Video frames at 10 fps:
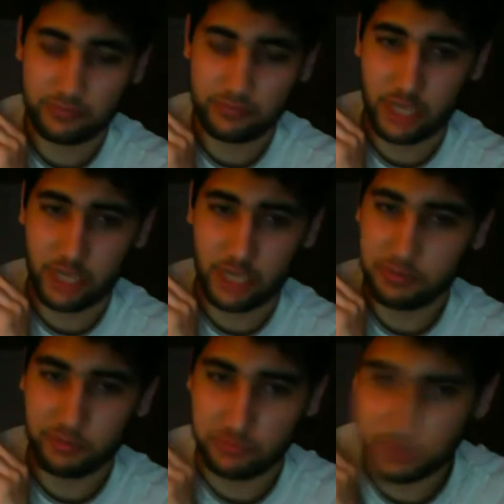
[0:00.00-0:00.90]
type of
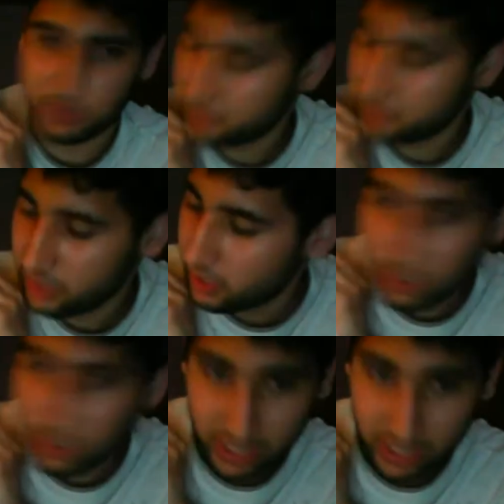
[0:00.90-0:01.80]
boobs.
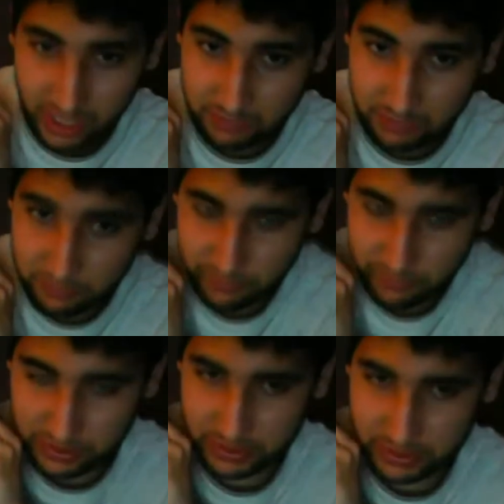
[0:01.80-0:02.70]
I like more
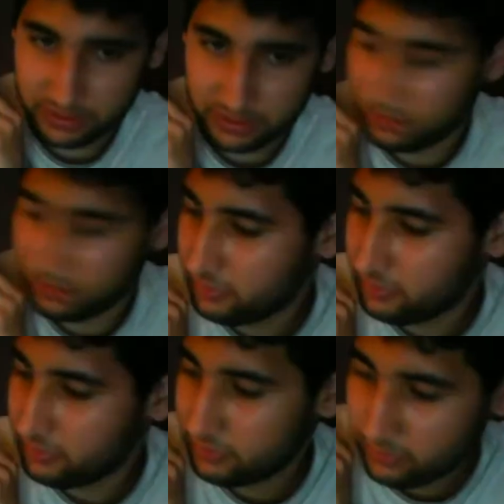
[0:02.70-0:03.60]
flat chested
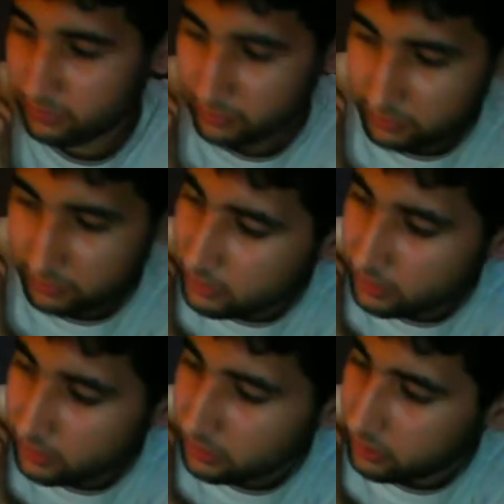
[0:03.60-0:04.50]

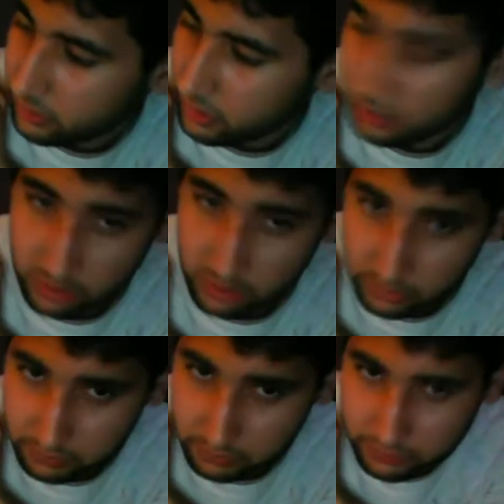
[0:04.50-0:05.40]
than any other
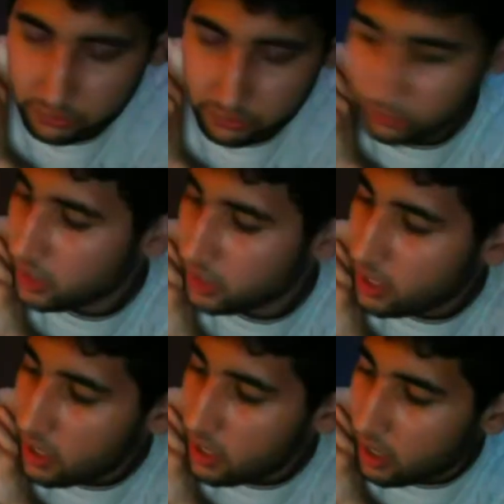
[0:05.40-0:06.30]
girls.
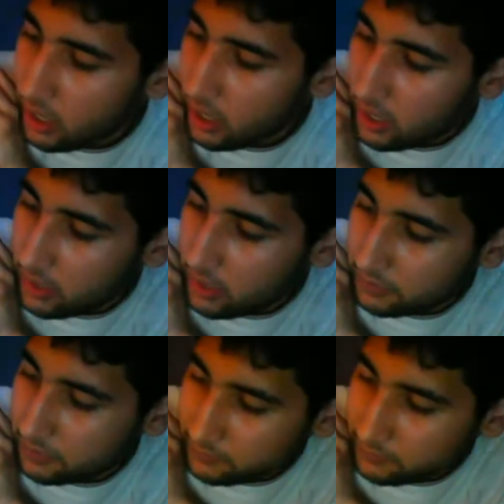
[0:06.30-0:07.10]
Um,